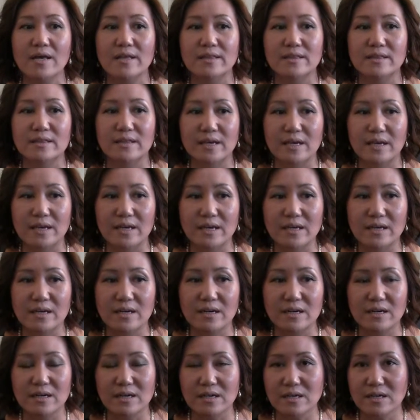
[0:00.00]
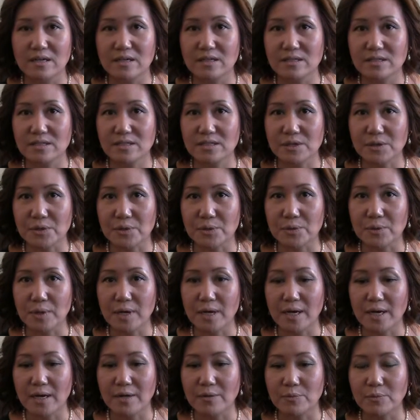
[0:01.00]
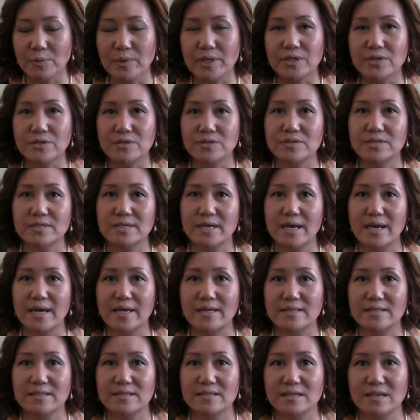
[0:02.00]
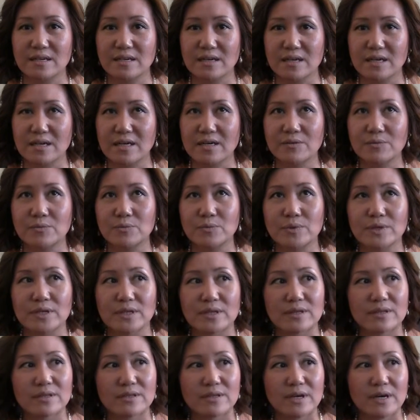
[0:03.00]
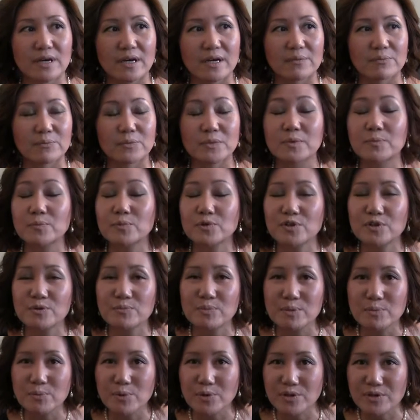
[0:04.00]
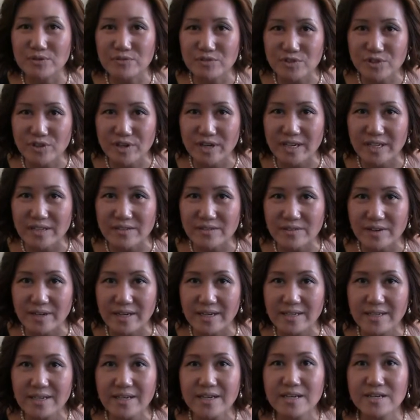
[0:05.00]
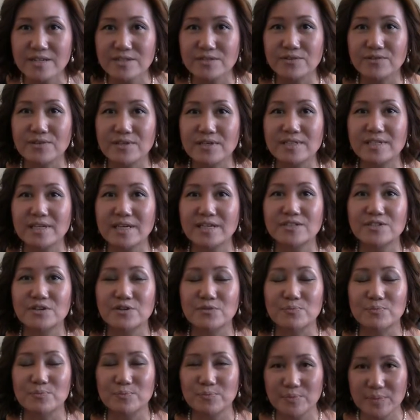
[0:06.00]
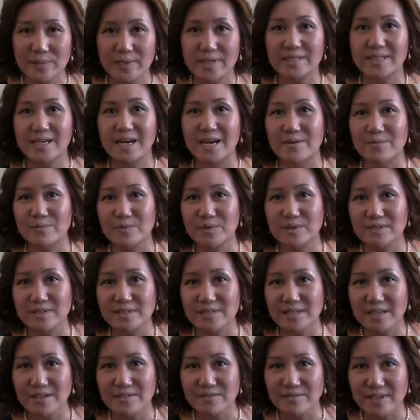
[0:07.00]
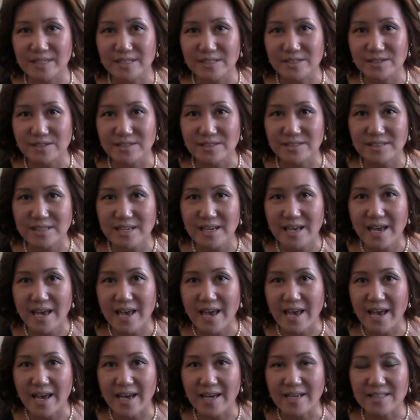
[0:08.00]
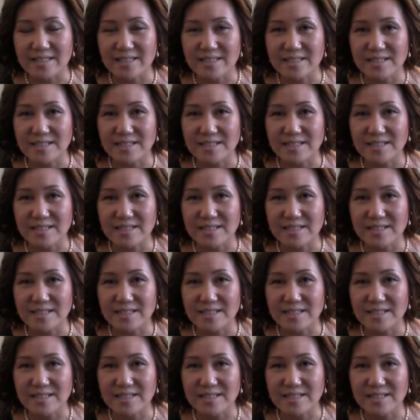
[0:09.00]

They are also winners with the Burnaby Board of Trade, right? So these guys are big-time real estate investors. And